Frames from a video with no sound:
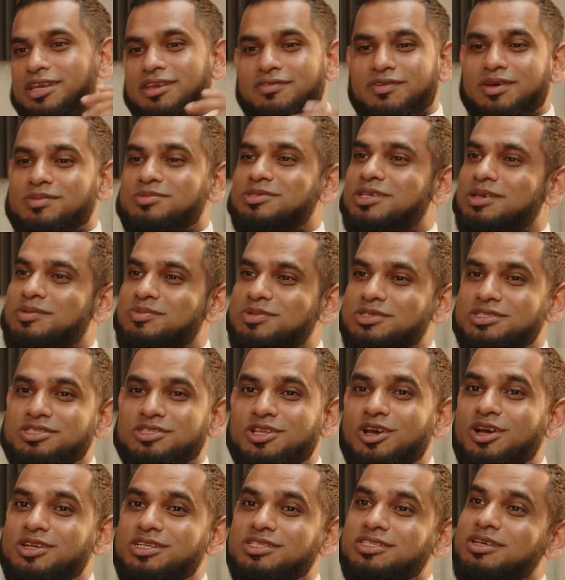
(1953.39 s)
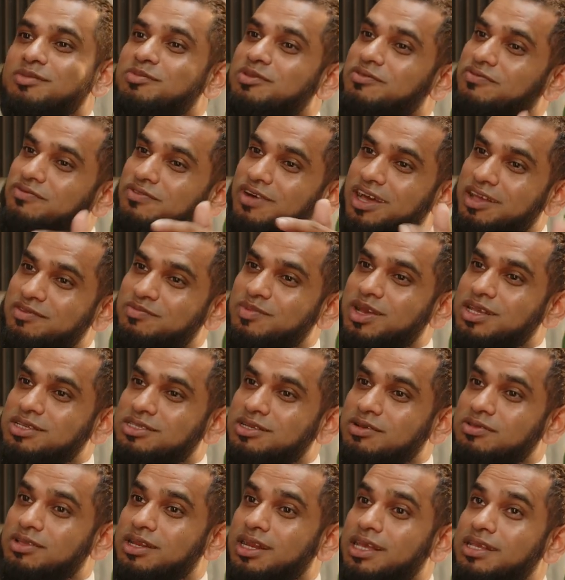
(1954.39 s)
If I'm starting something five
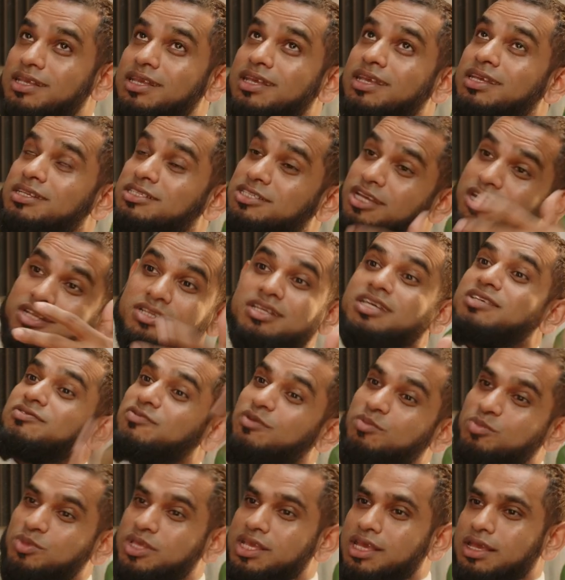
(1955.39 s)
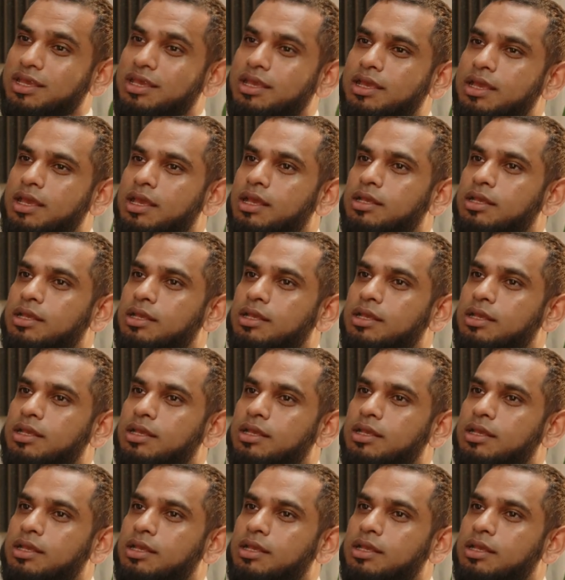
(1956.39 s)
months down the line, 10 years from there.